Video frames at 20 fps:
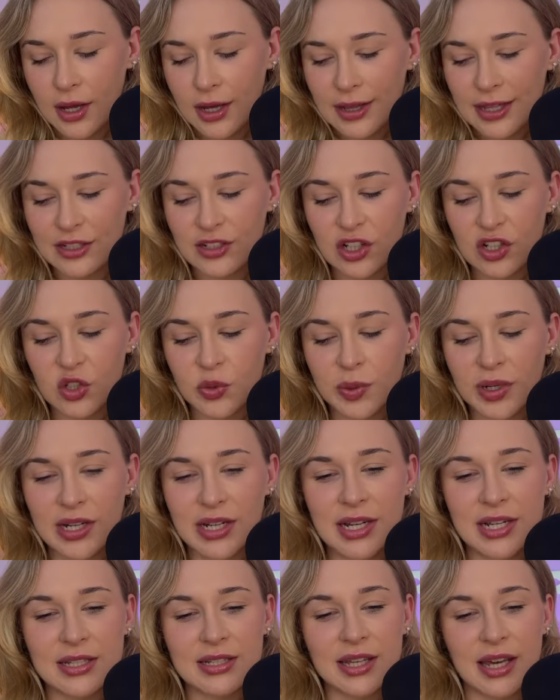The Judgment in
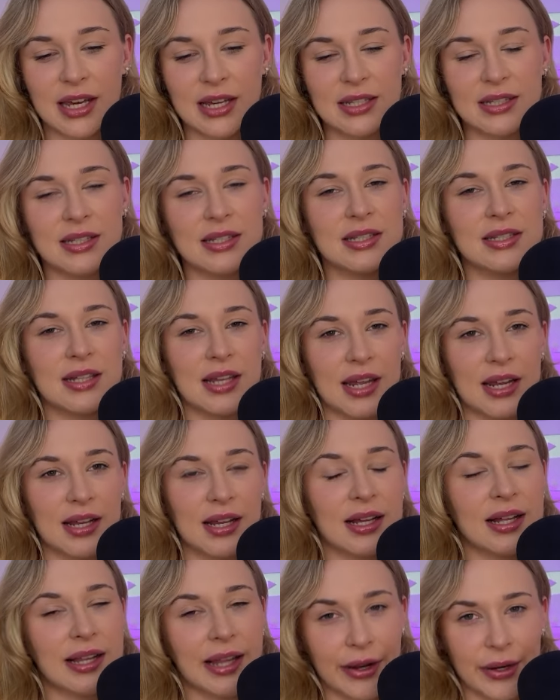this case is saying
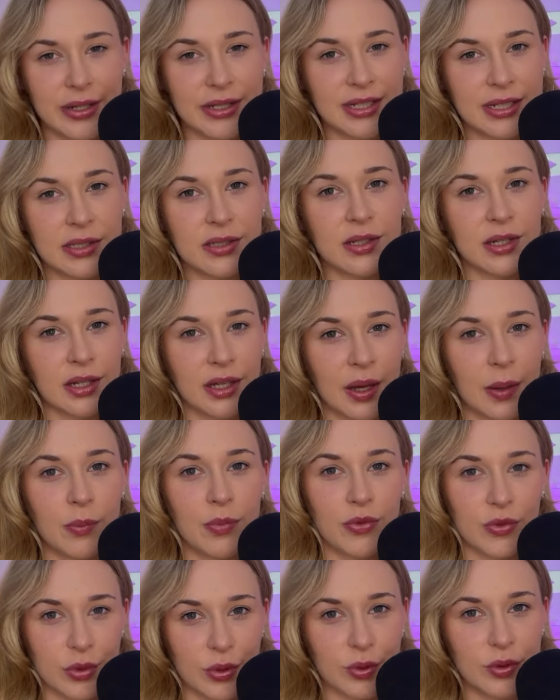that clarity is going to come
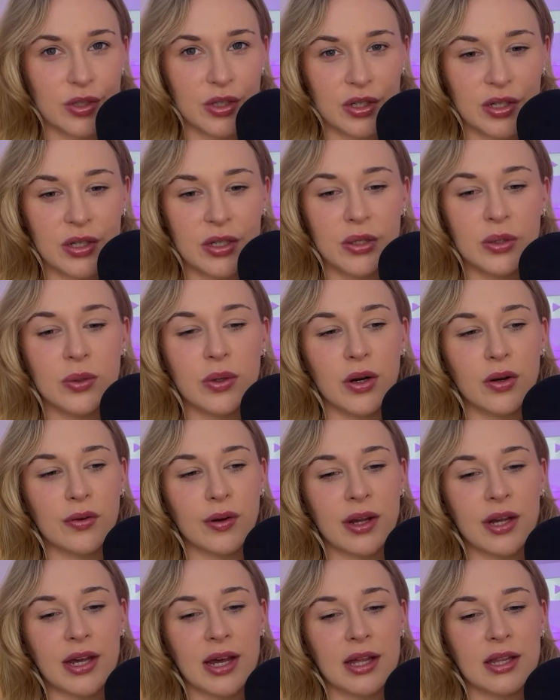through to you, all
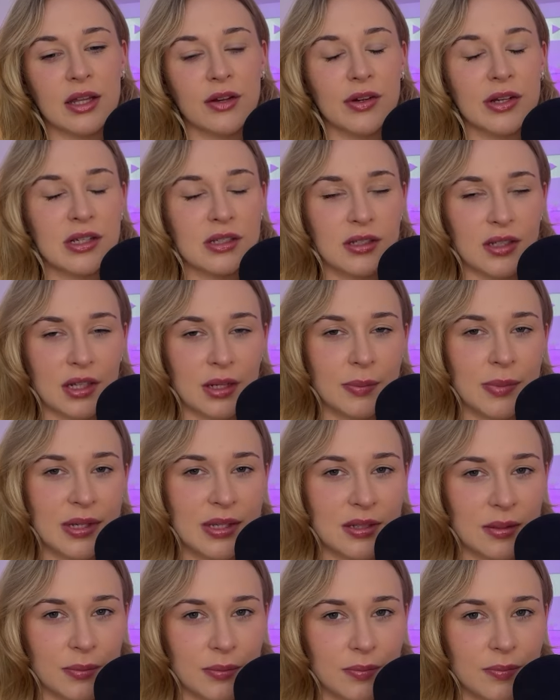right, and there is going to be
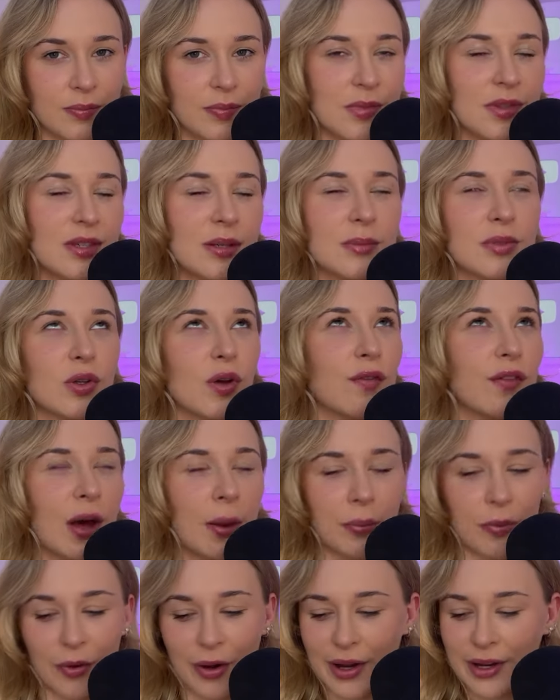some sort of
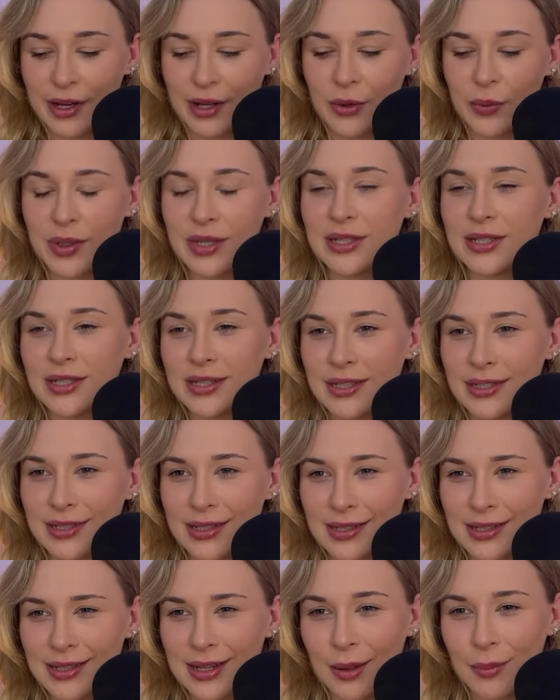upgrade. I always see this
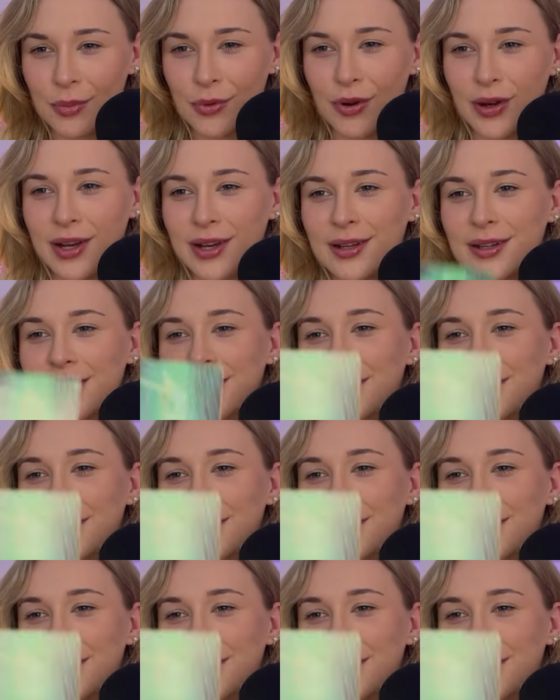as an upgrade.